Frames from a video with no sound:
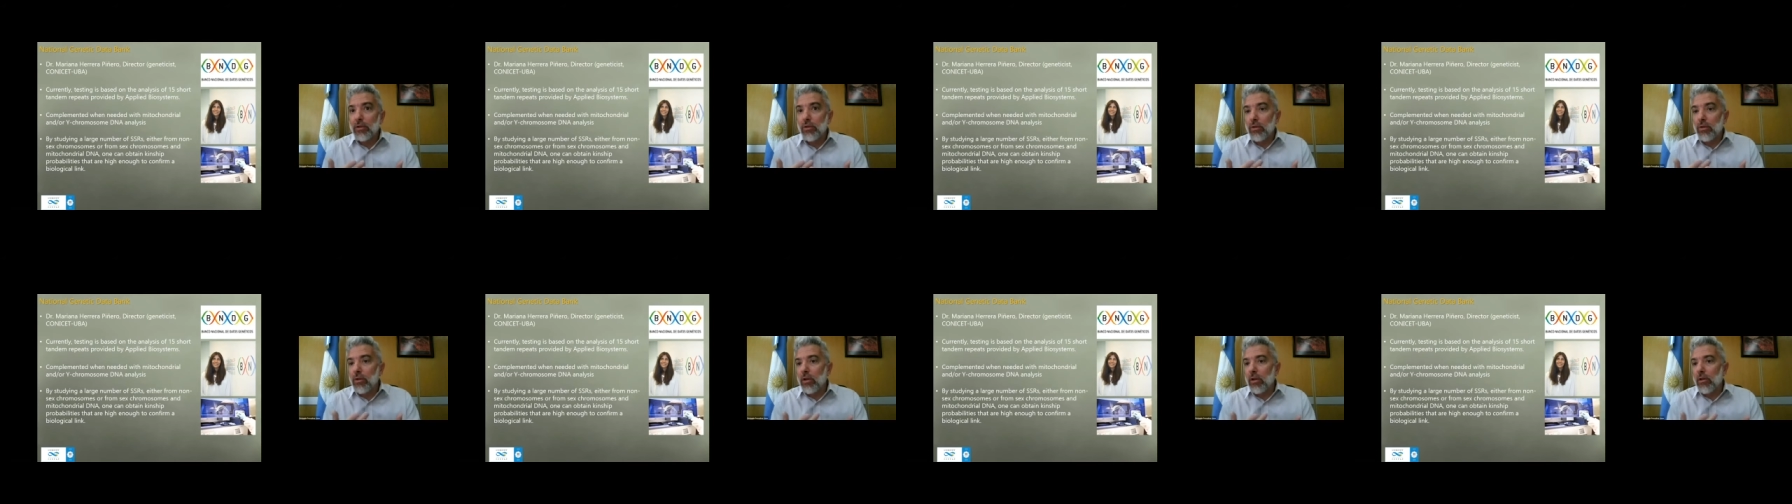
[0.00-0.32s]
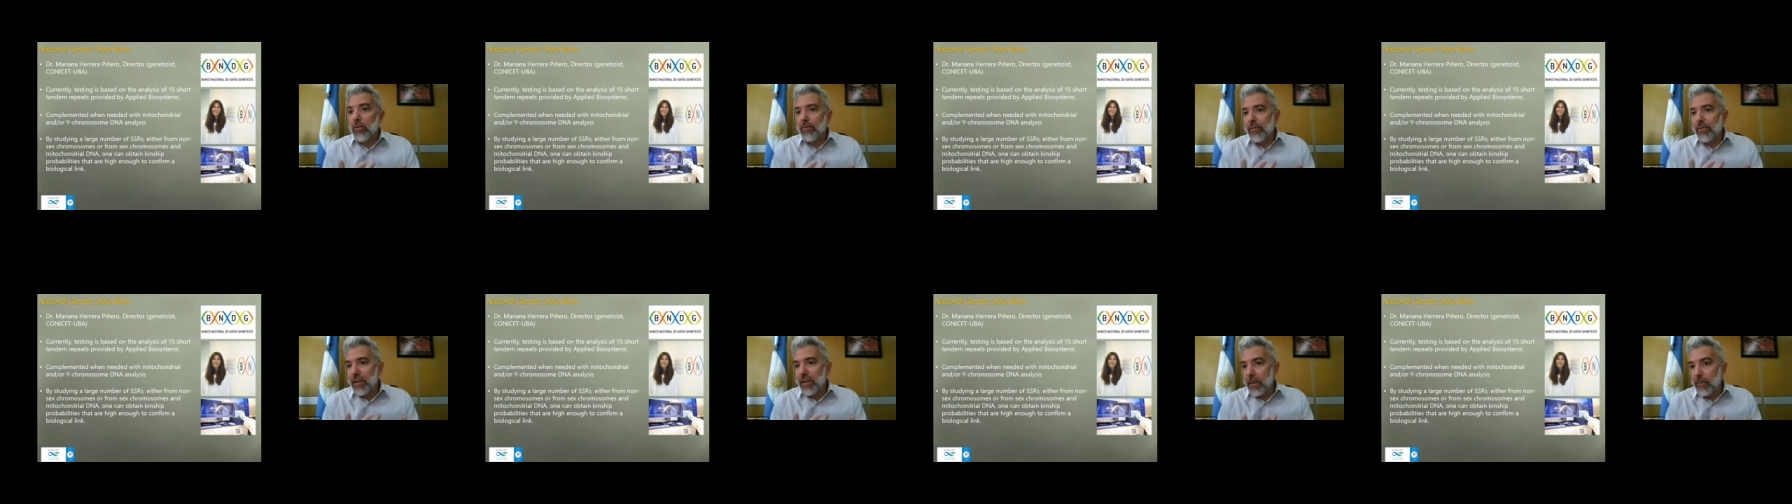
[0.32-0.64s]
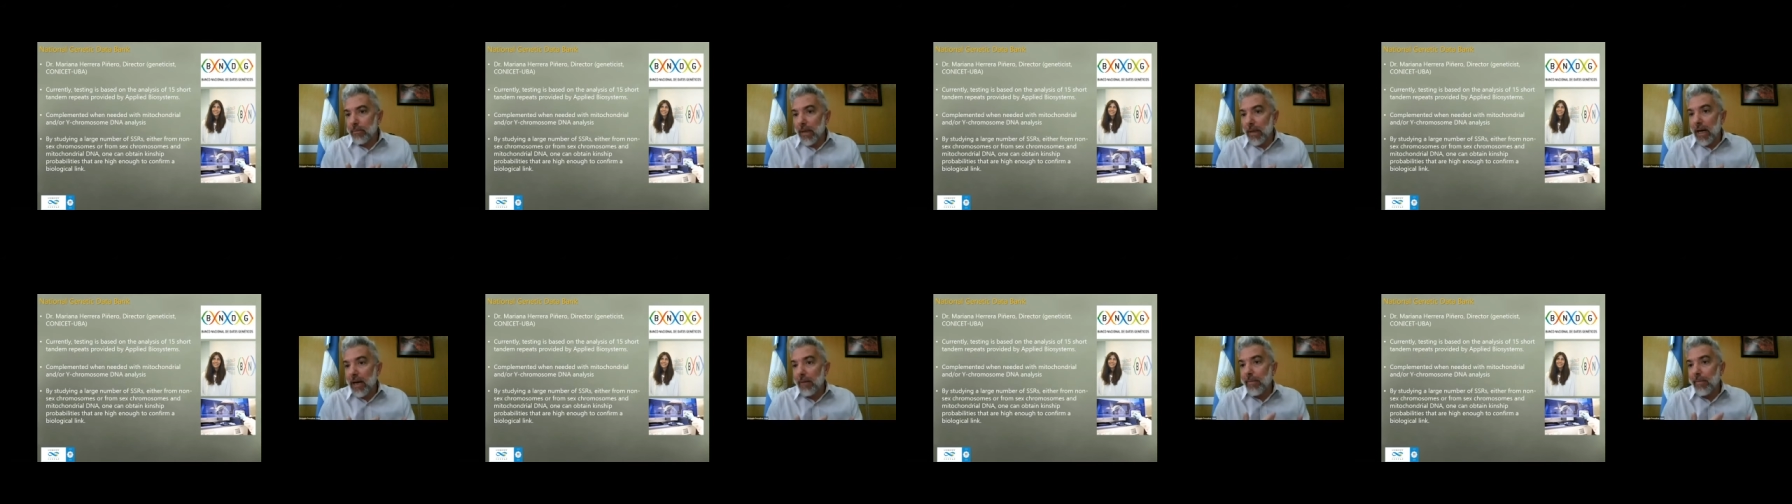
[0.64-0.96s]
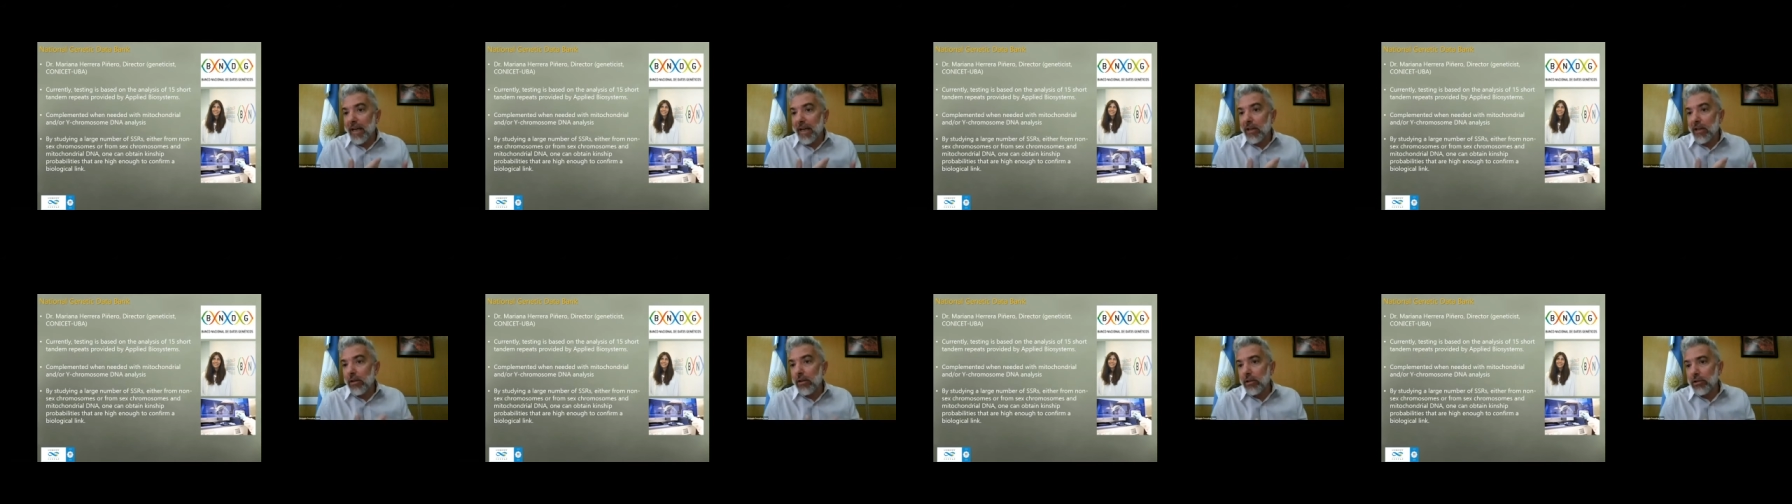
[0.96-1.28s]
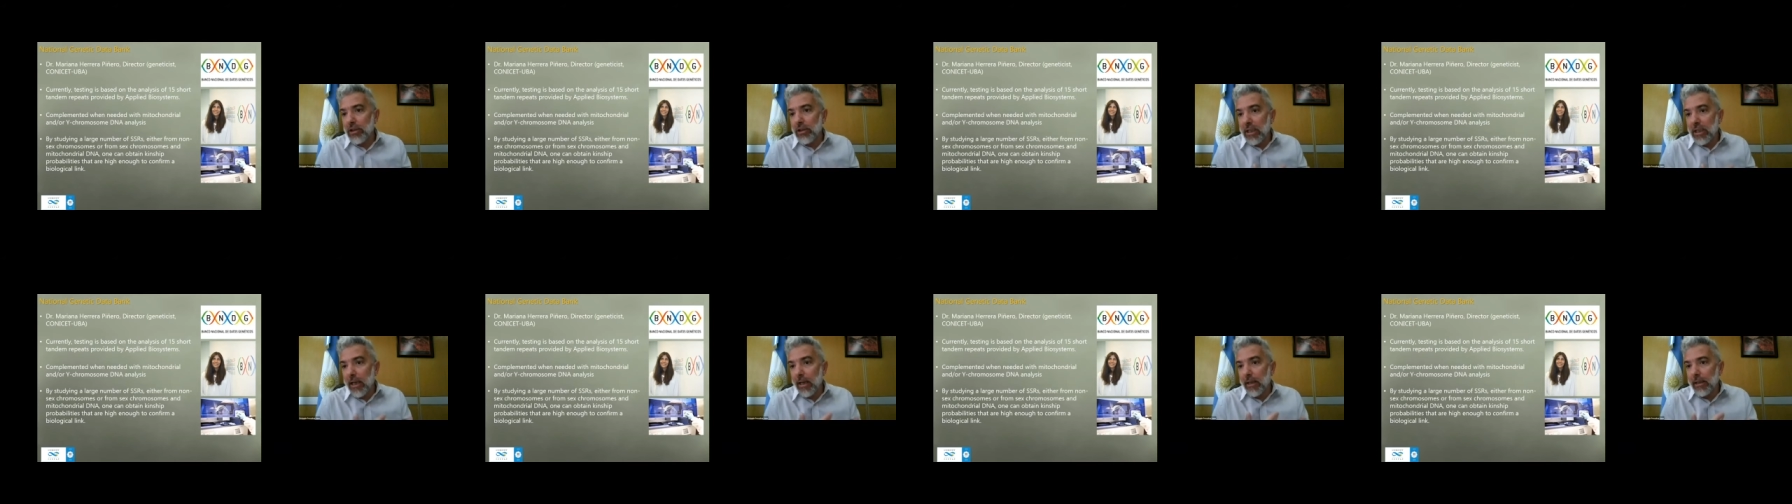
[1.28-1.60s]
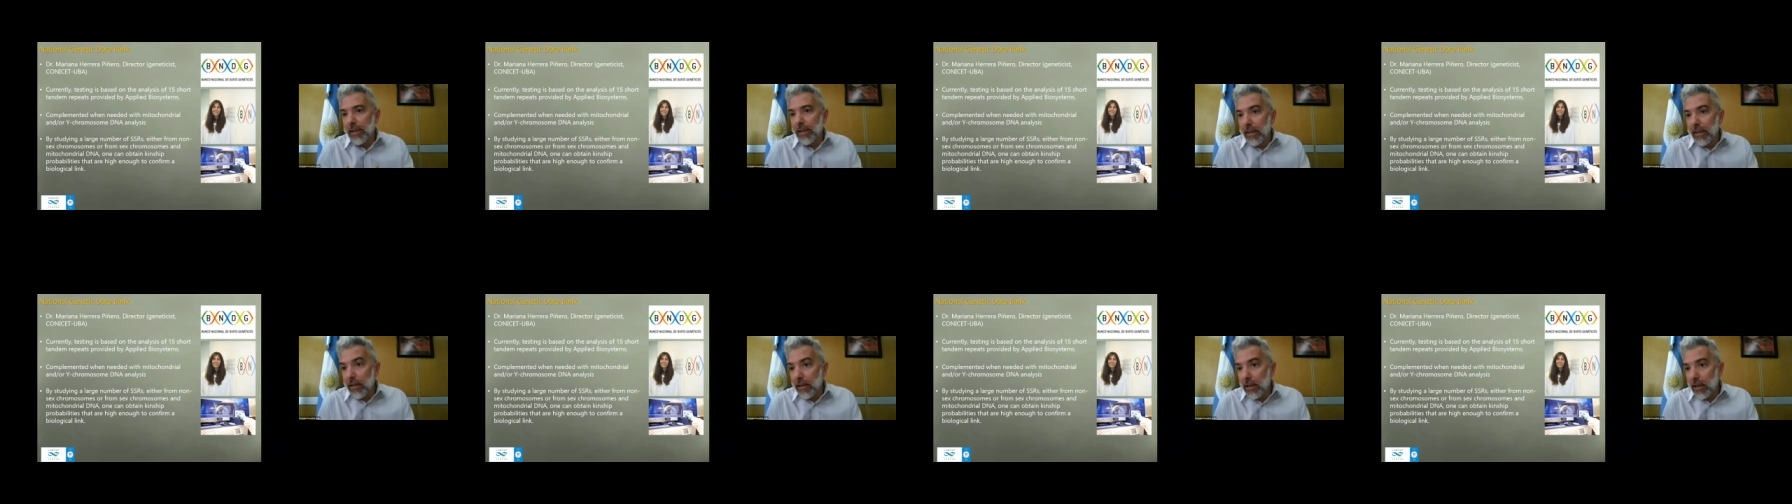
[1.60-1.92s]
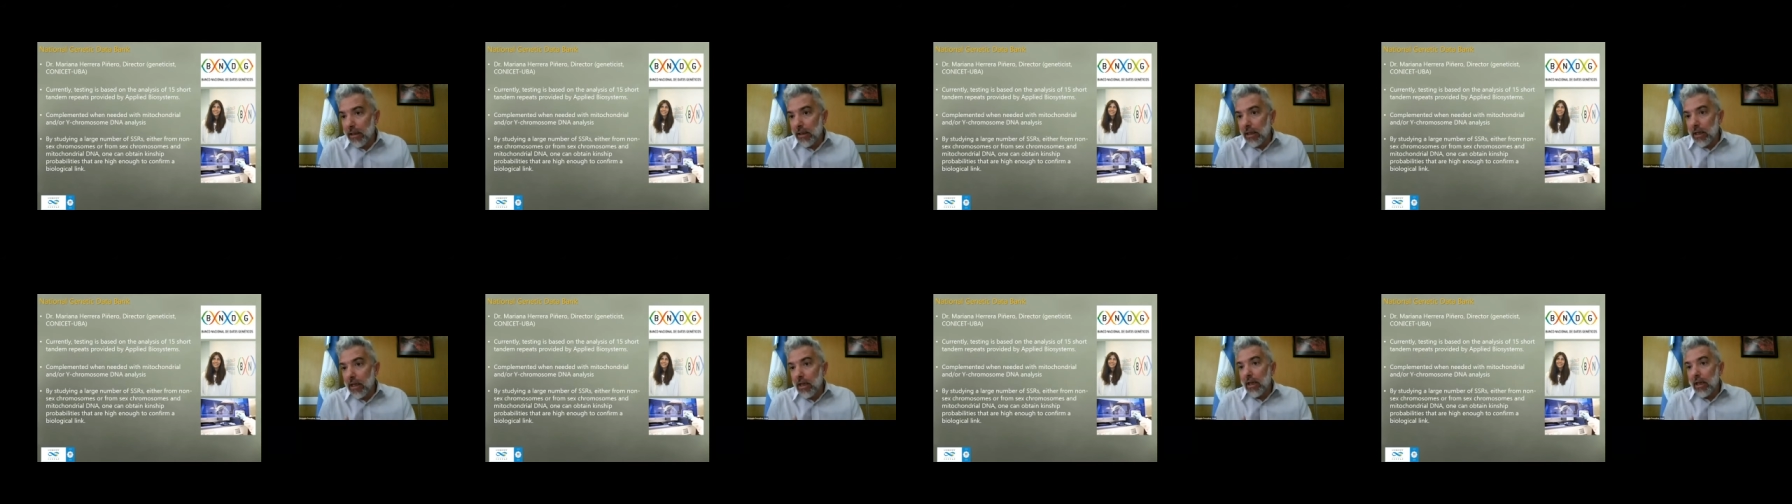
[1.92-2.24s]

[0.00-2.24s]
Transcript: to confirm a biological link